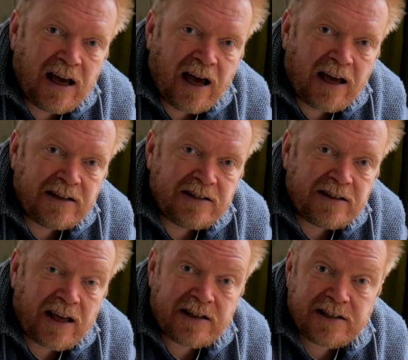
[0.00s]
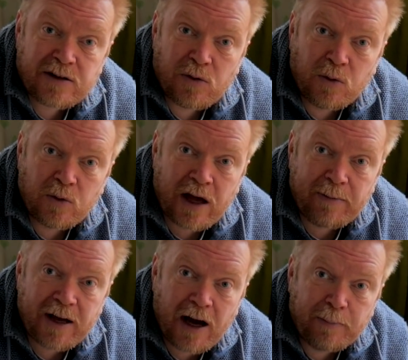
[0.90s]
and that's all
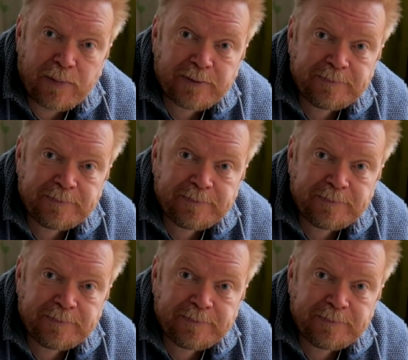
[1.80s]
coming up.